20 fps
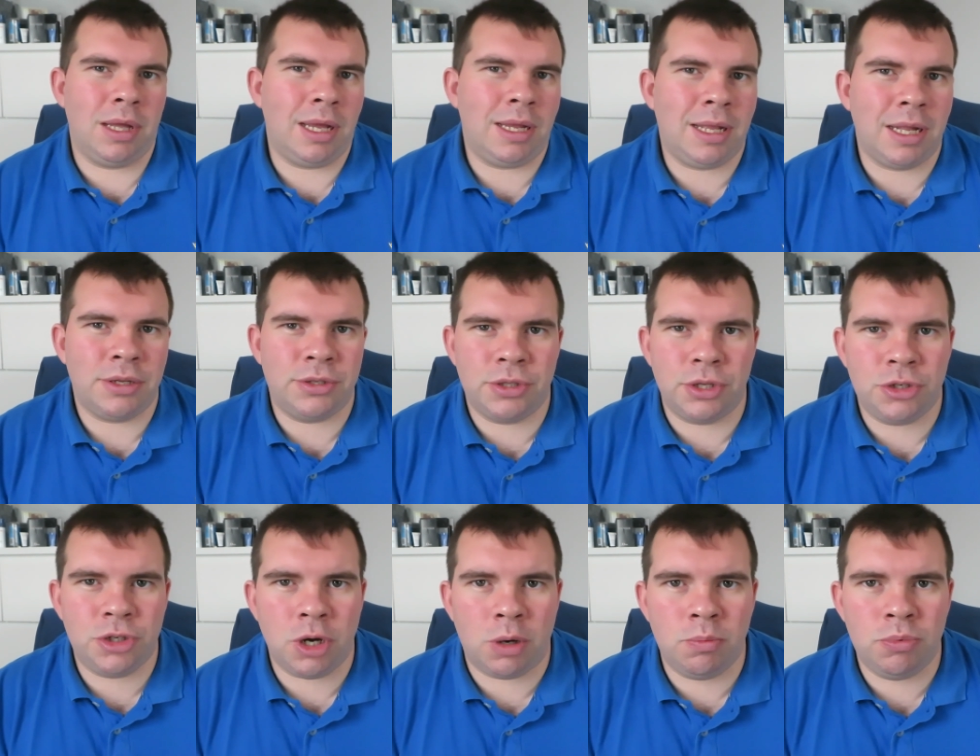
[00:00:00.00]
It gets
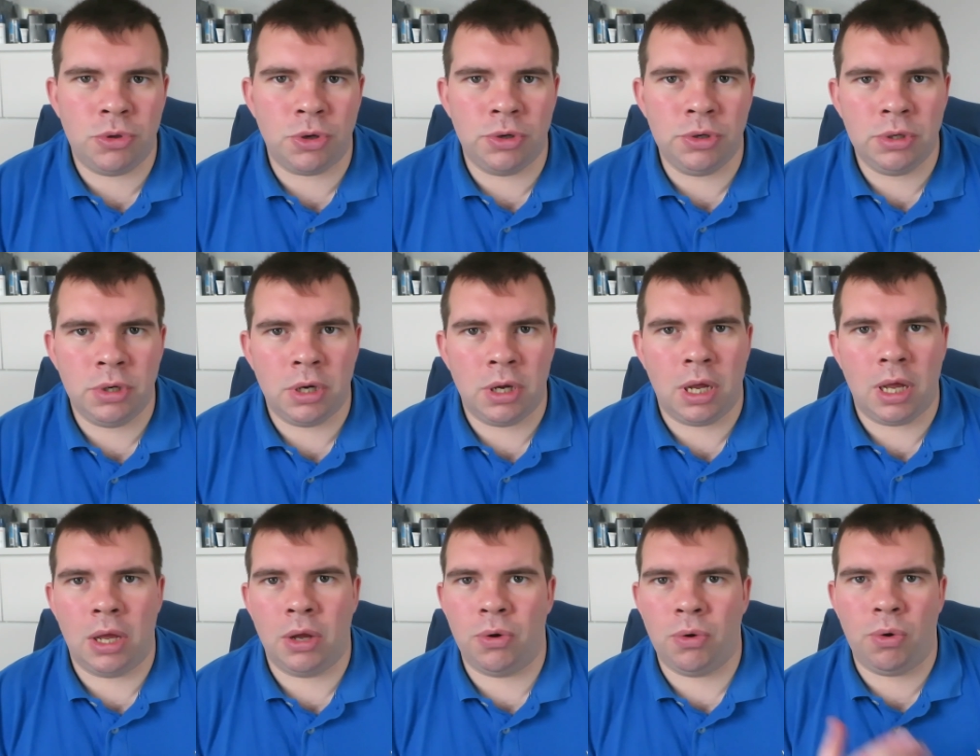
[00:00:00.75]
the job done.
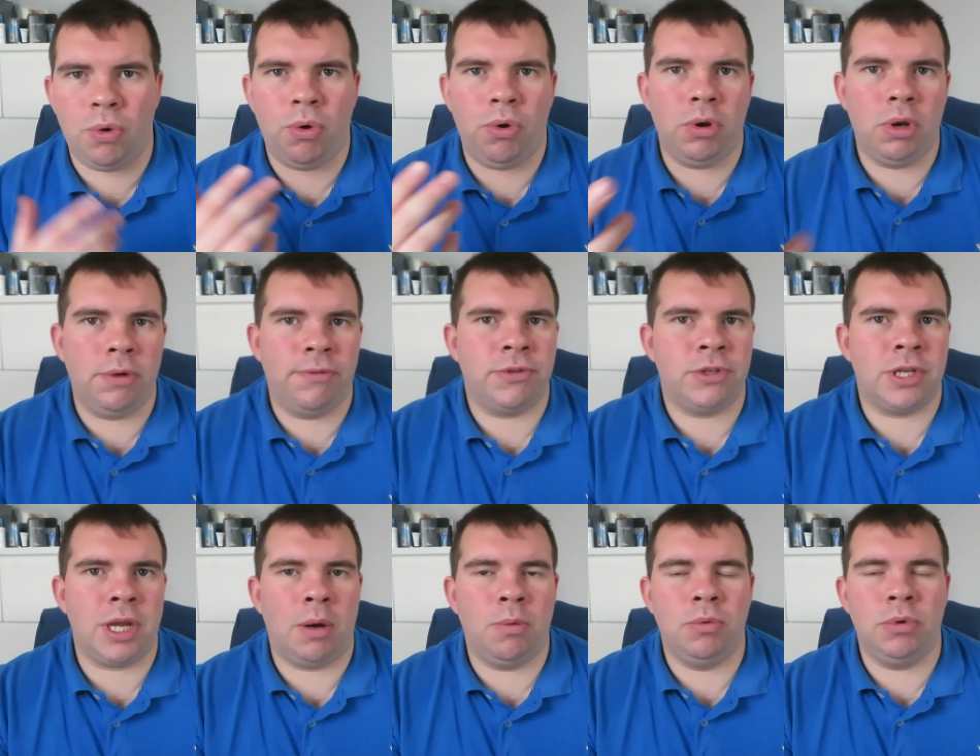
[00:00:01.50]
All the
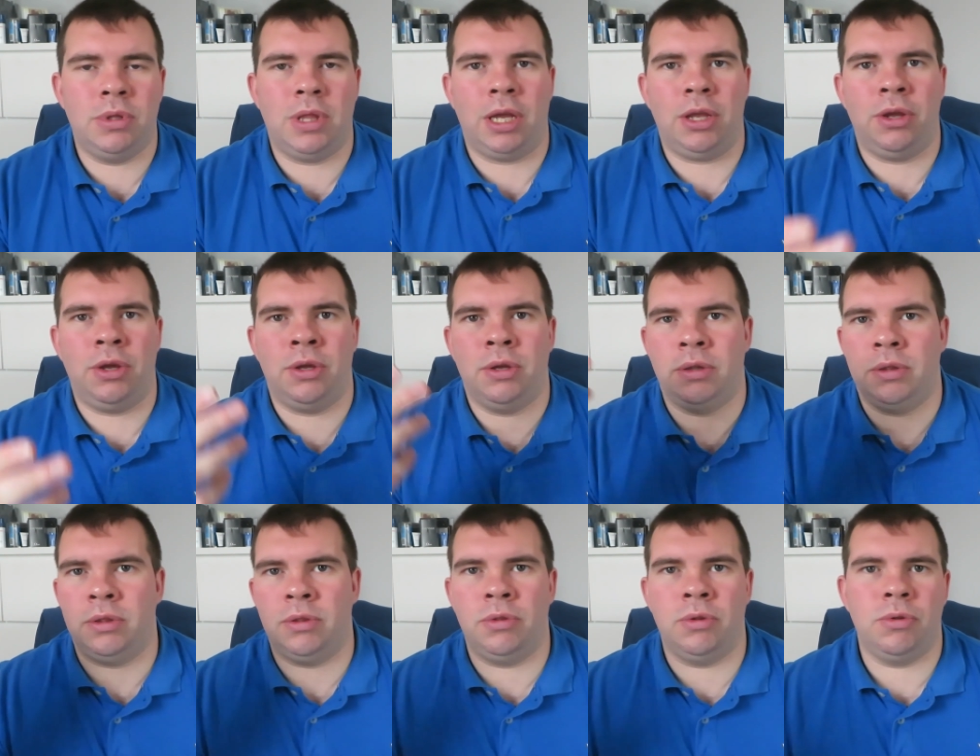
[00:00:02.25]
sound that you,
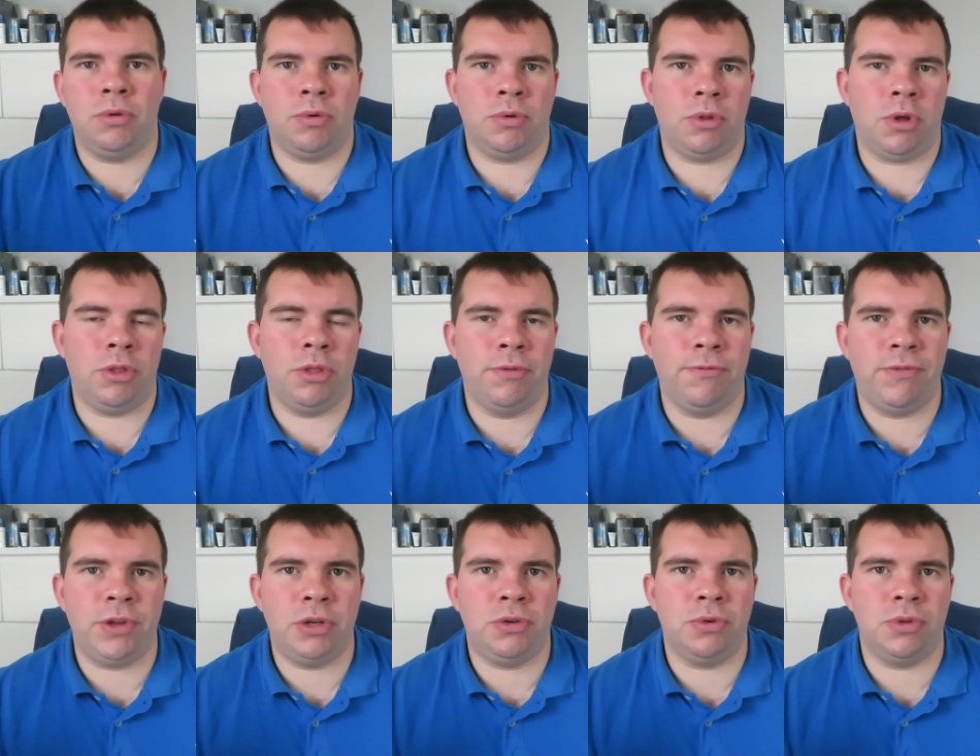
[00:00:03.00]
on the
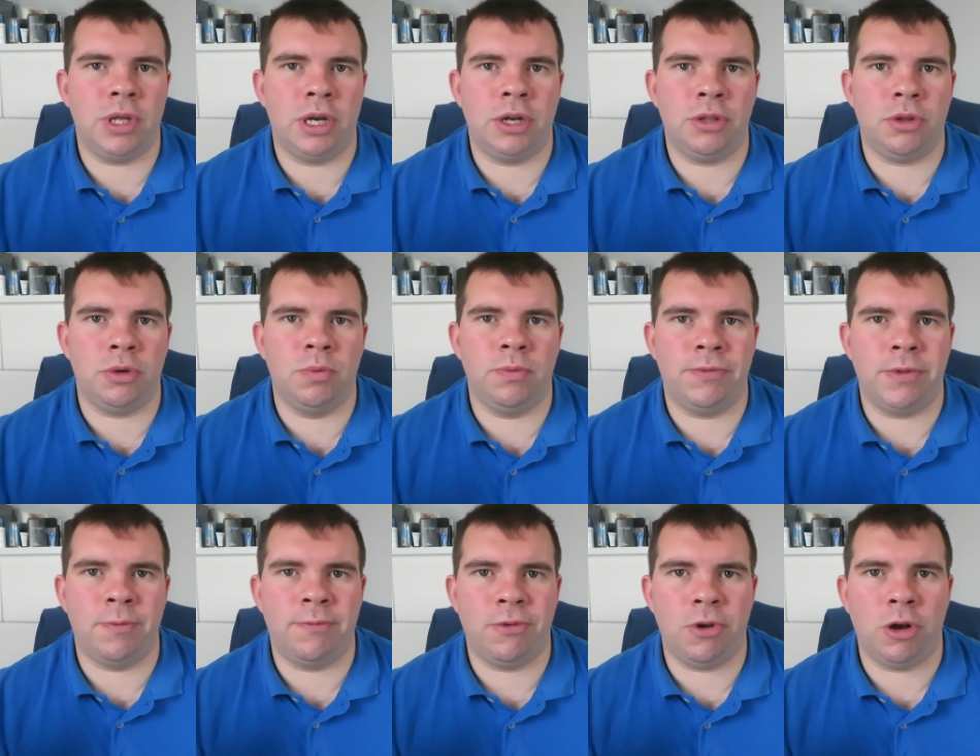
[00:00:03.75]
video that I've done
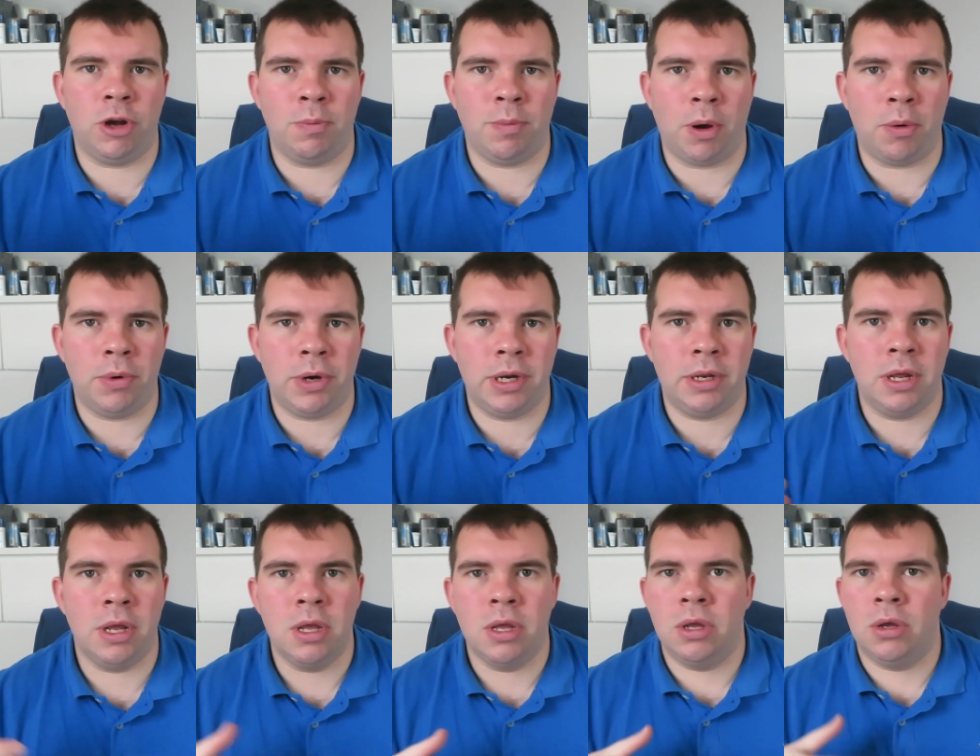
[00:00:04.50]
with the vlog about
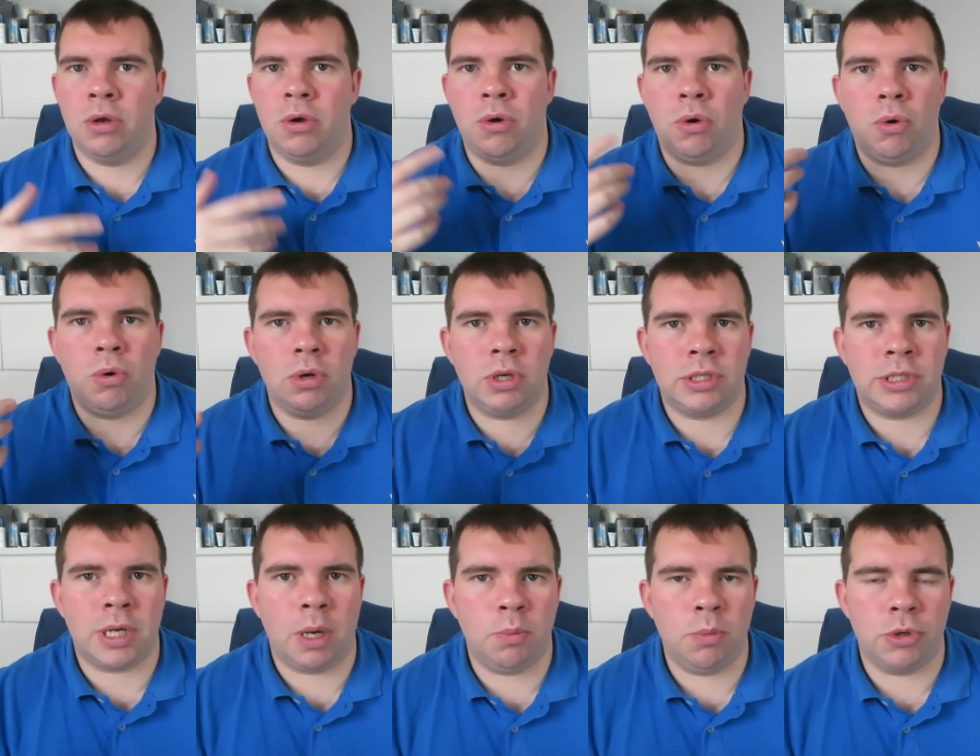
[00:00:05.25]
it, all
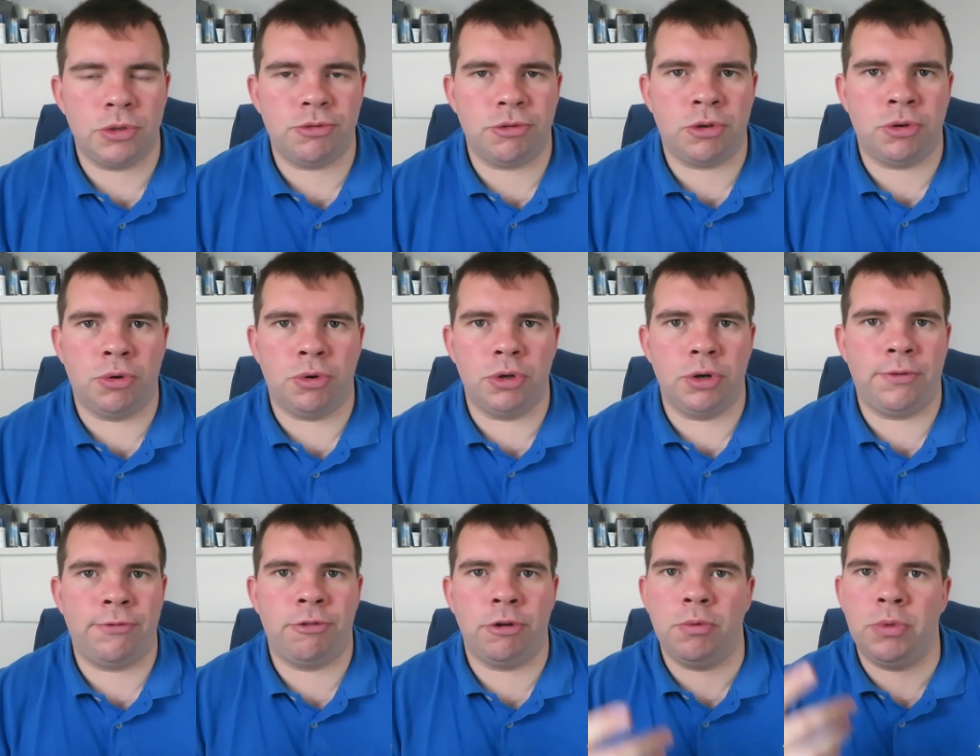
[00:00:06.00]
the sound was
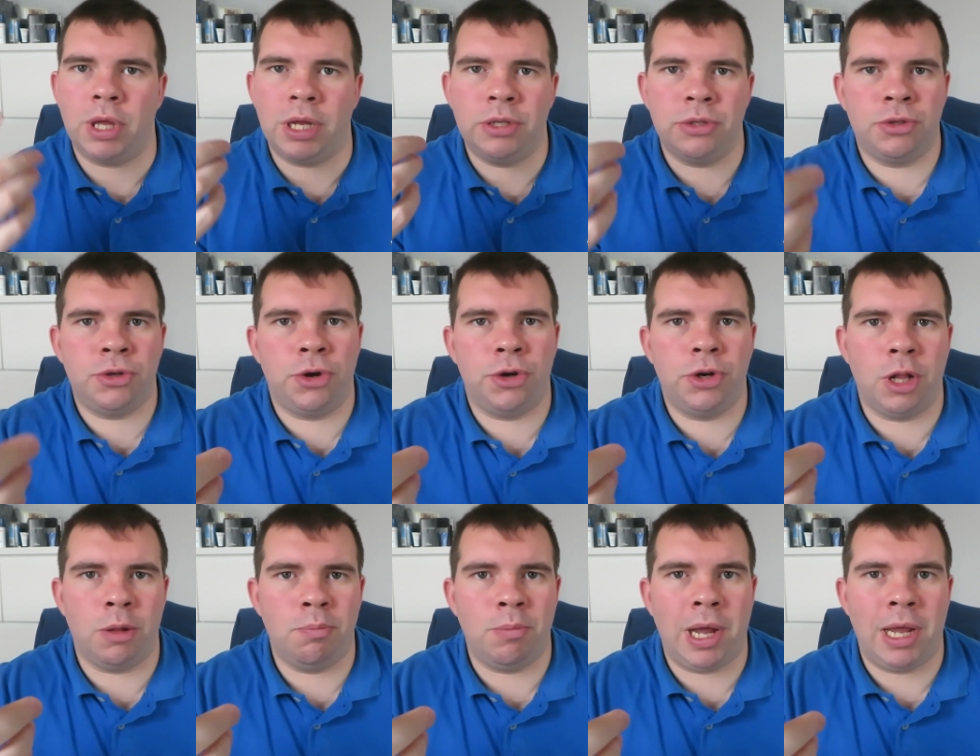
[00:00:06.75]
recorded through the
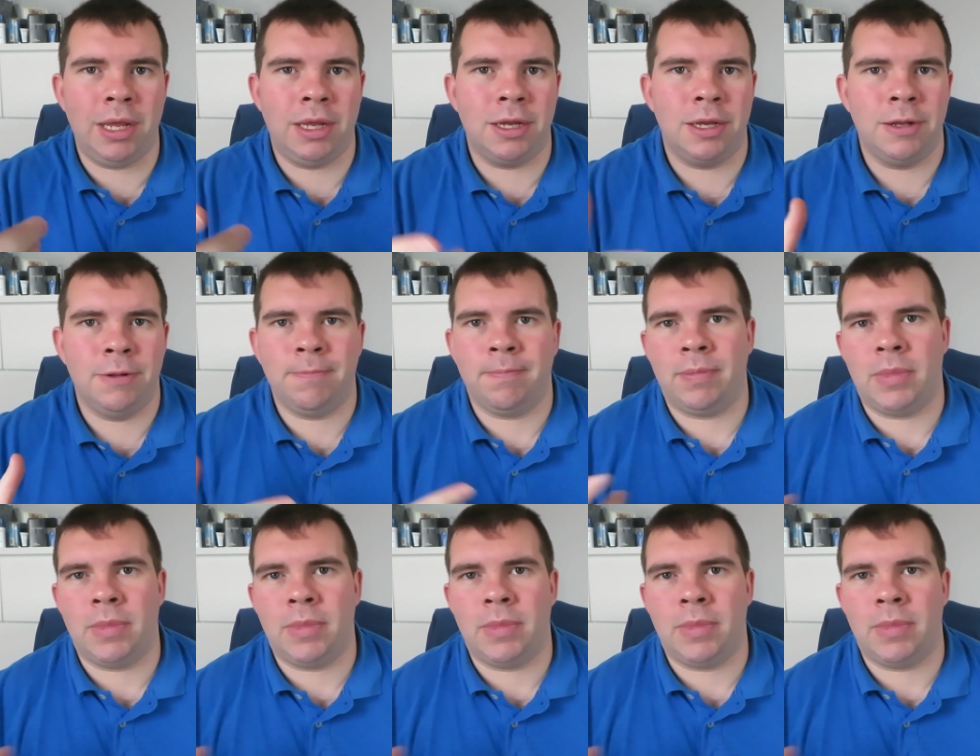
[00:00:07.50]
internal mic.